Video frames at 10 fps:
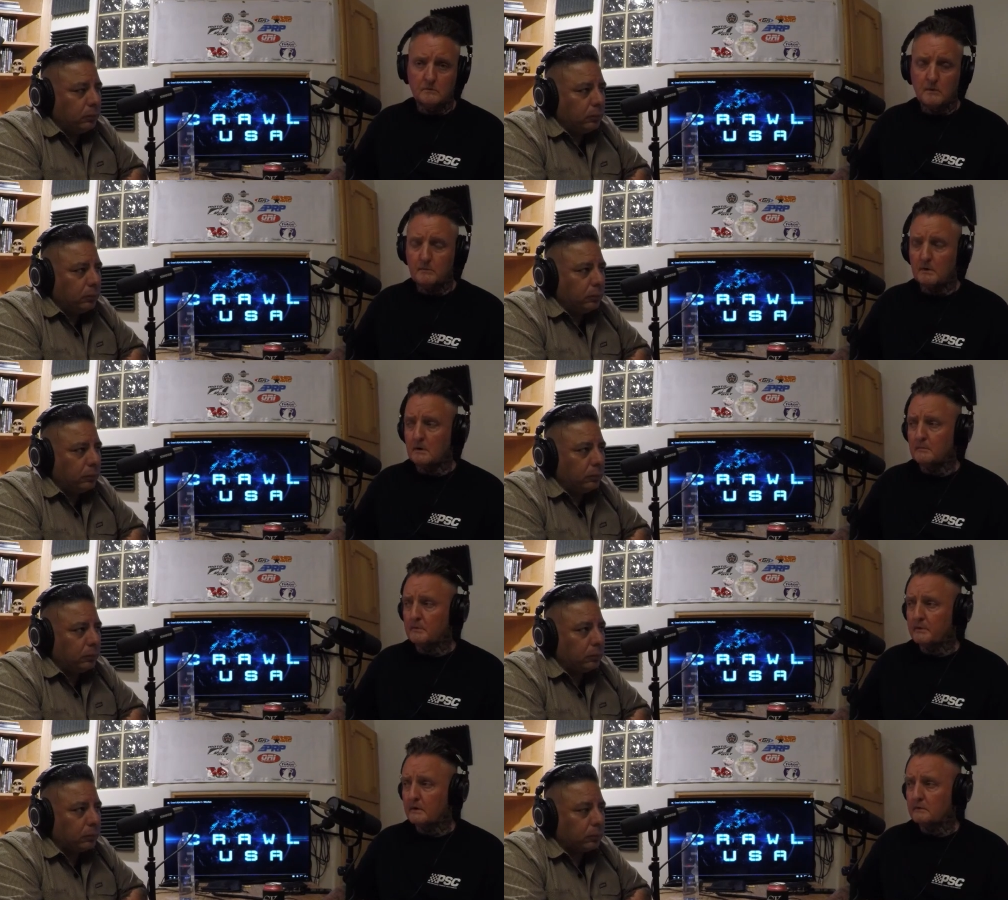Speaker 1: might be a
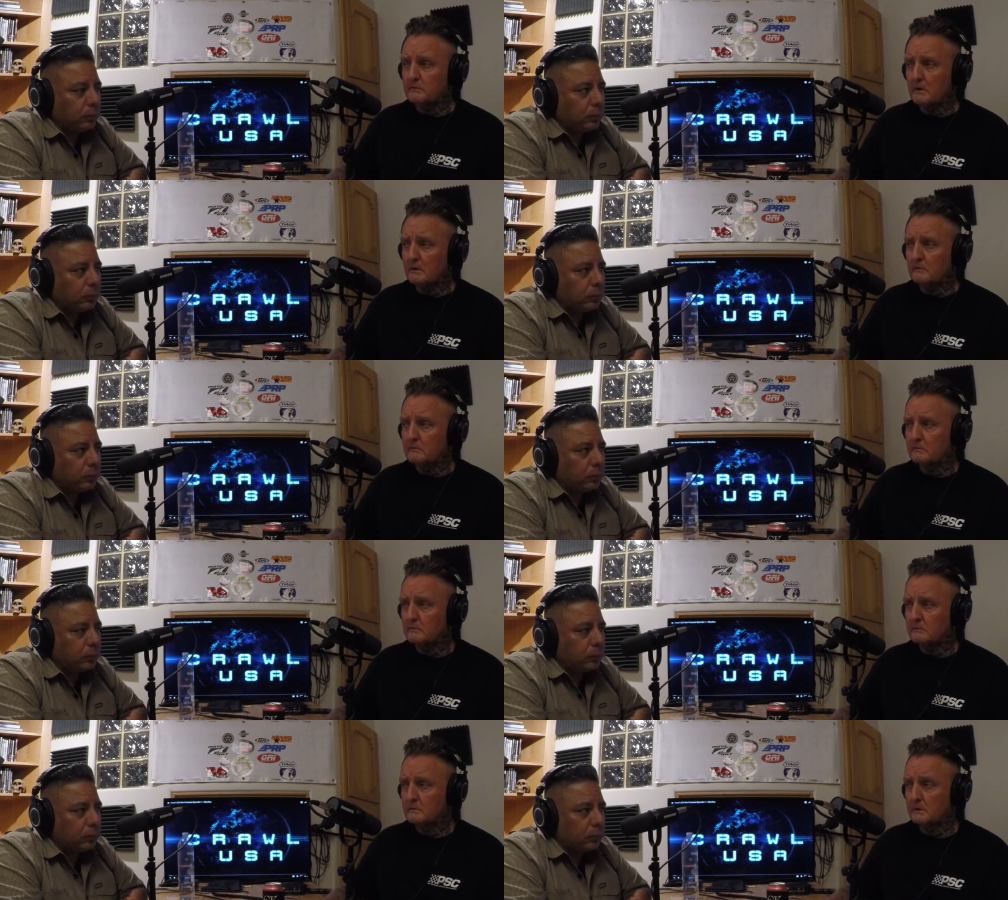couple that I'll try to
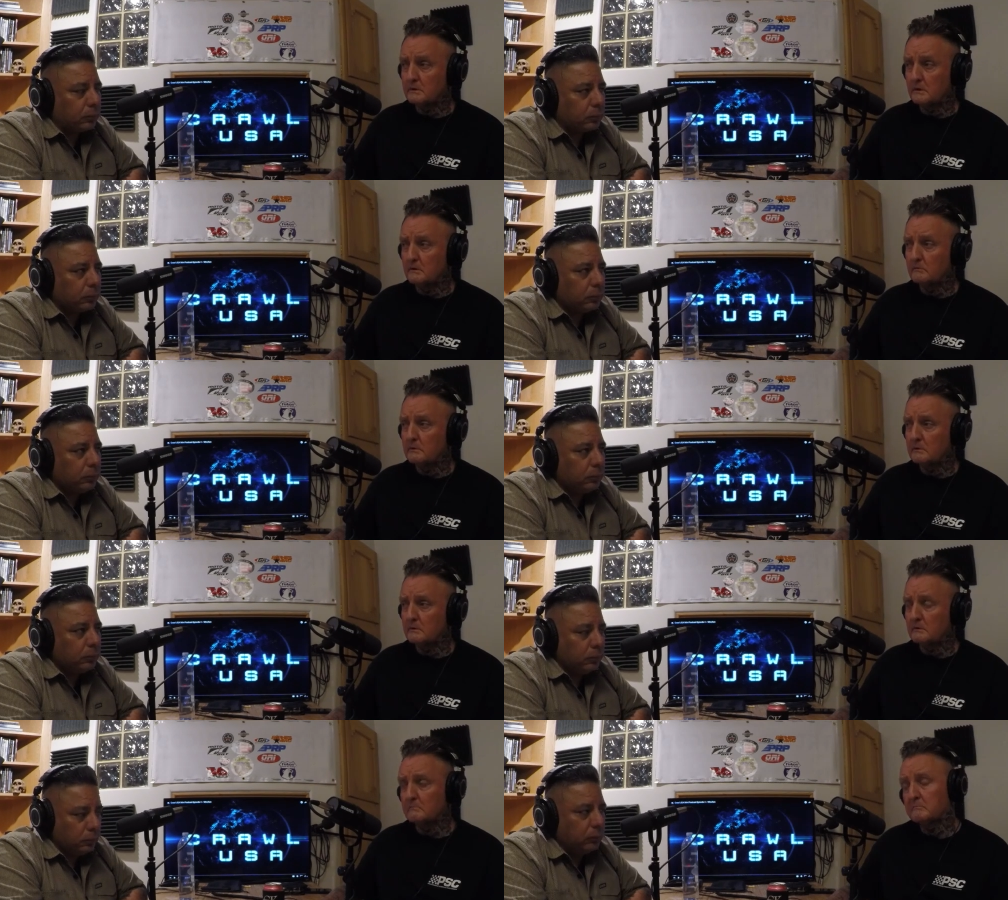continue with,
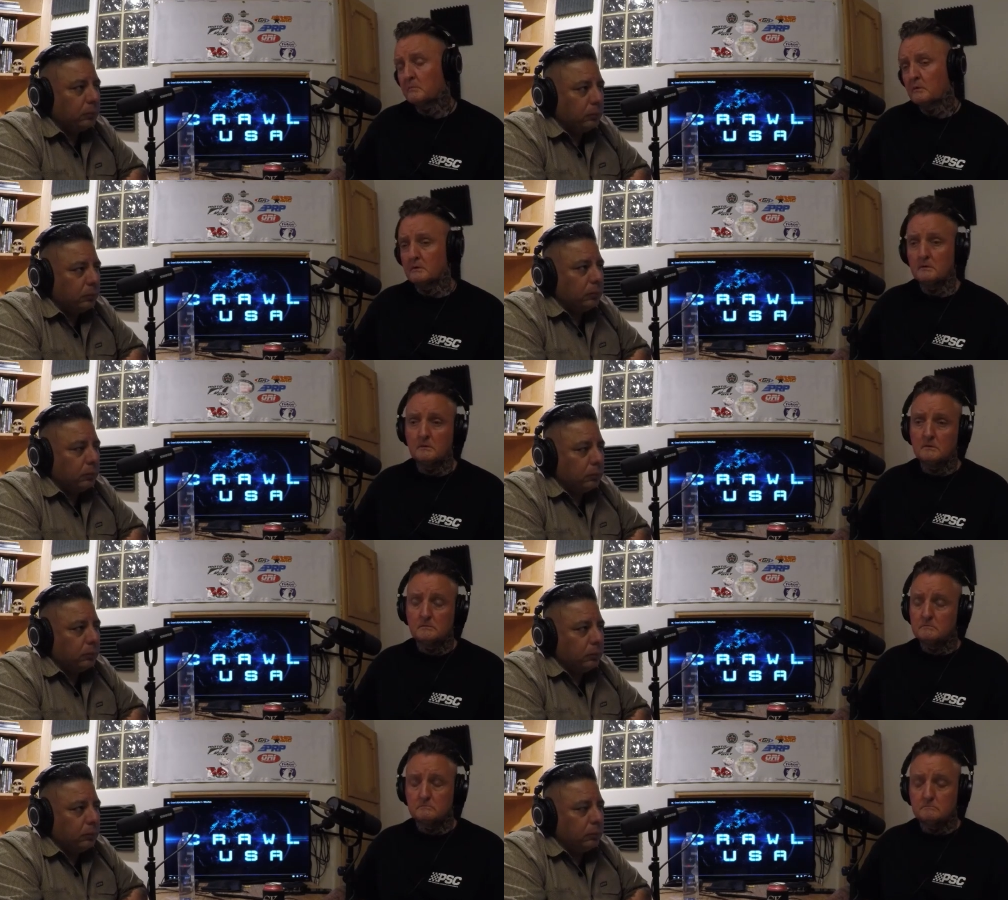and
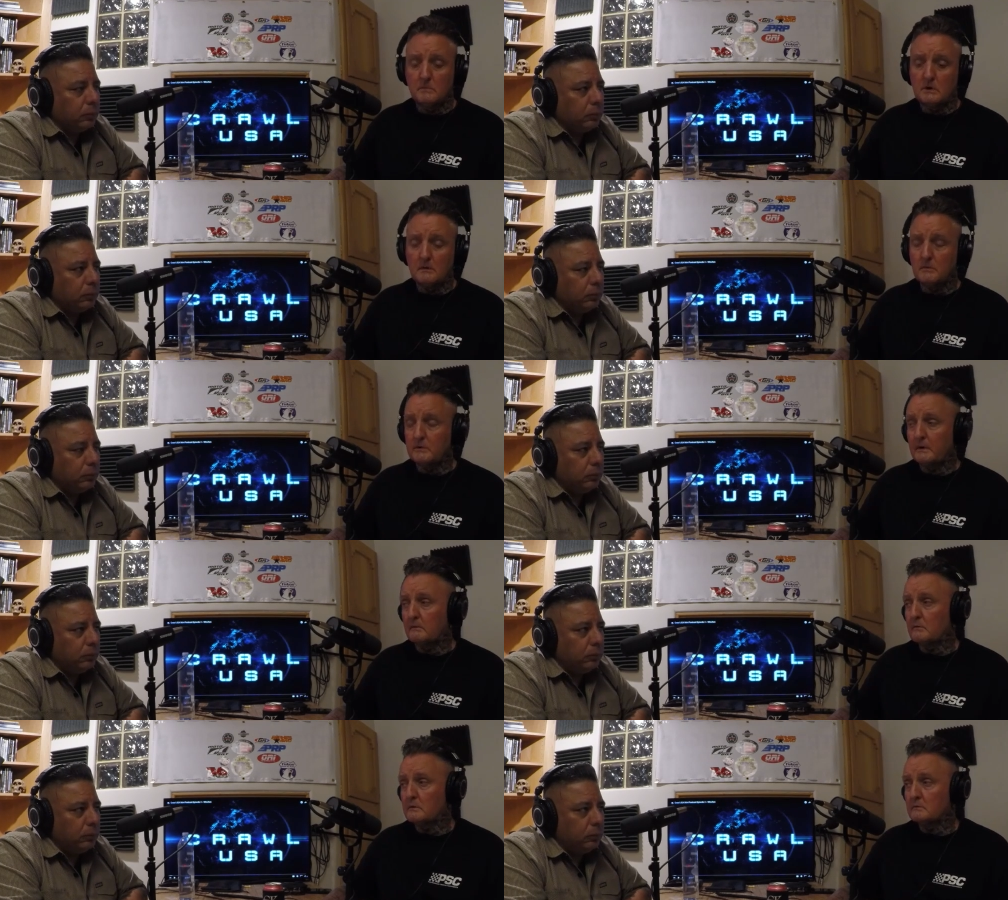a couple that I
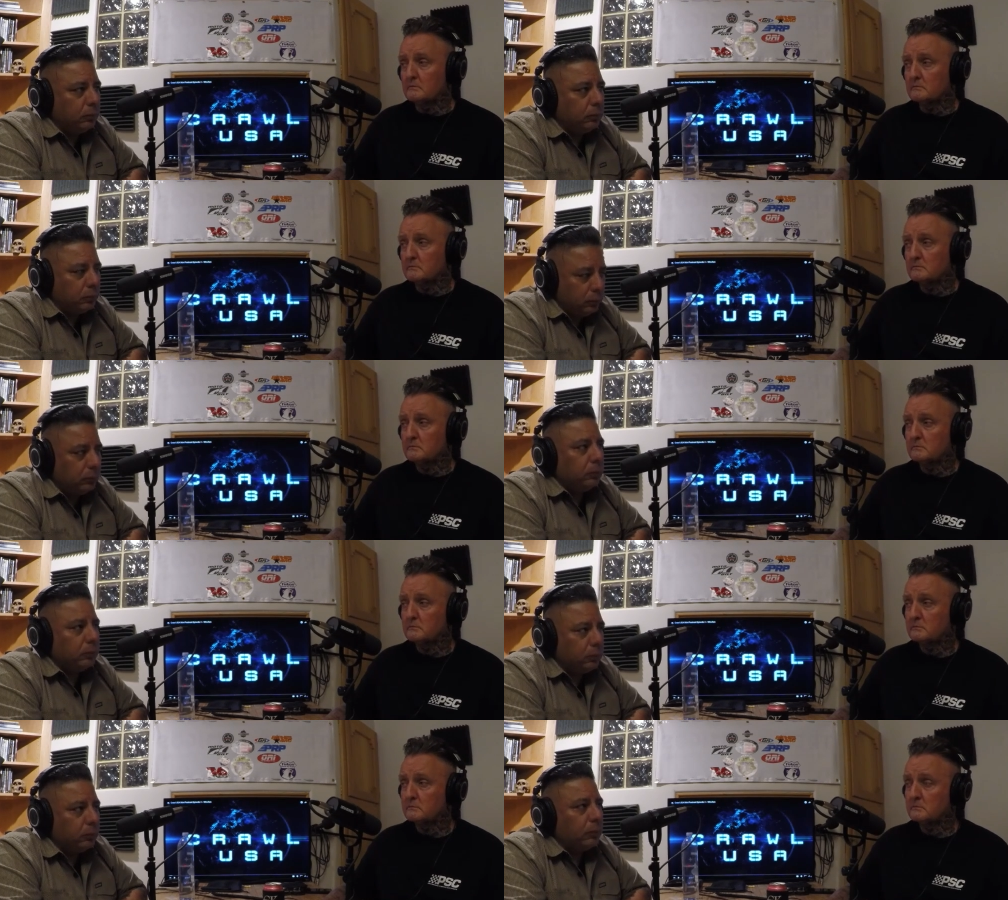won't.
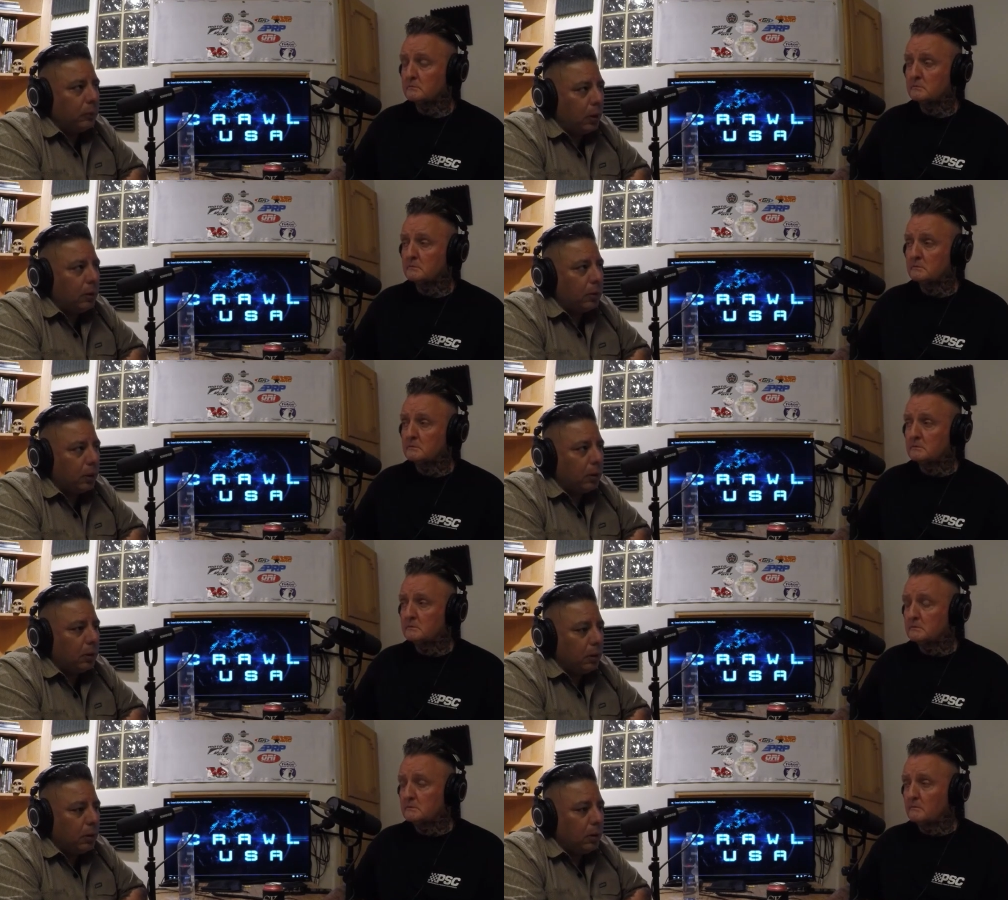
Speaker 2: Yeah, yeah,
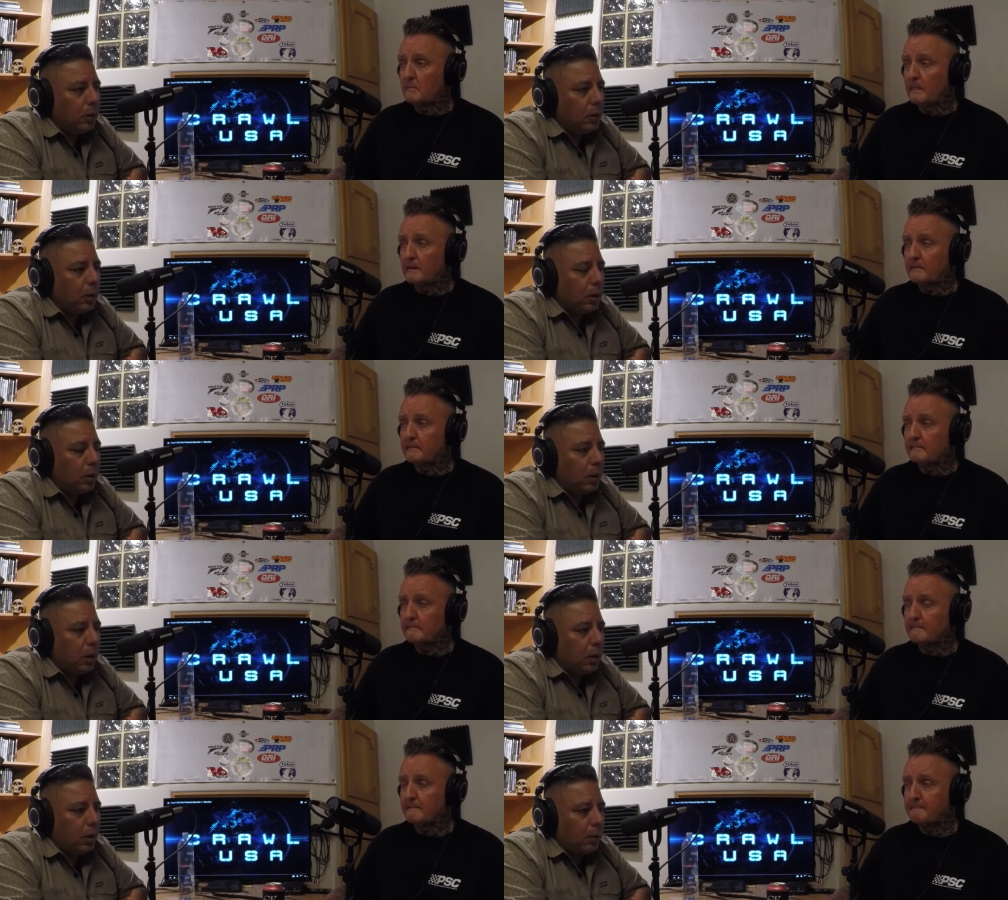
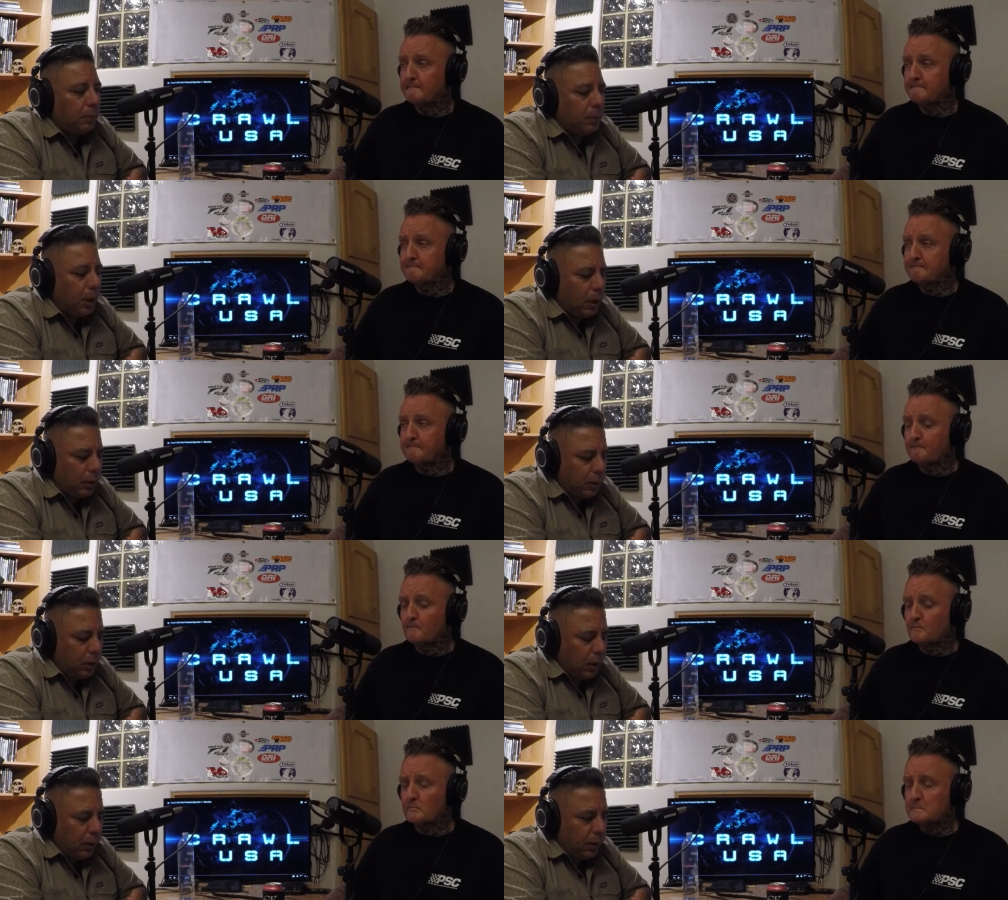um, yeah.
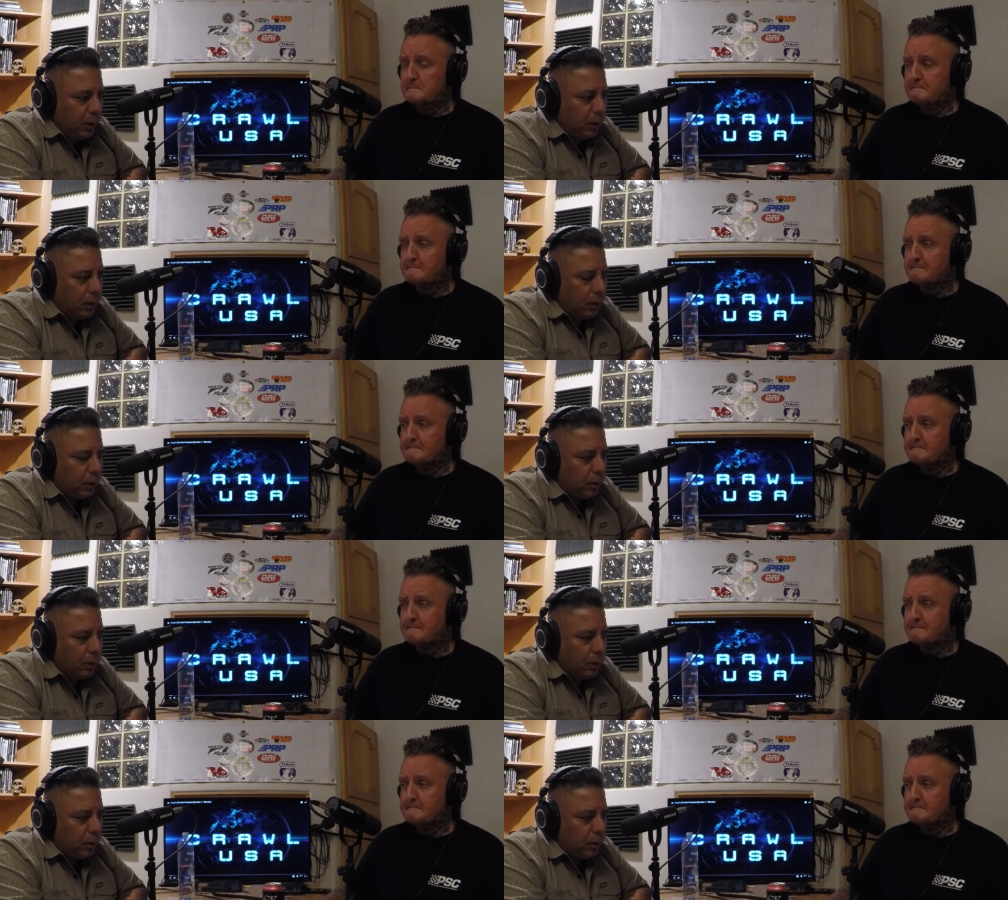I I think